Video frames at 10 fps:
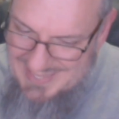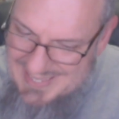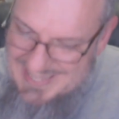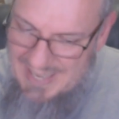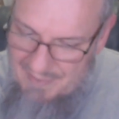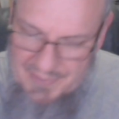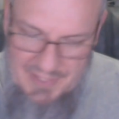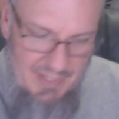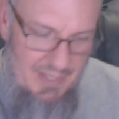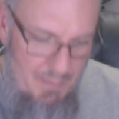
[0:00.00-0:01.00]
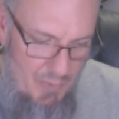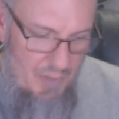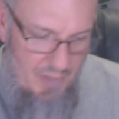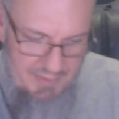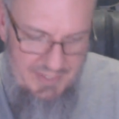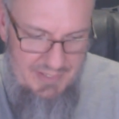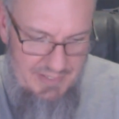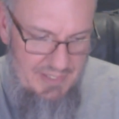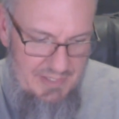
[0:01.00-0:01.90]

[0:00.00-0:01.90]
definitely more authentic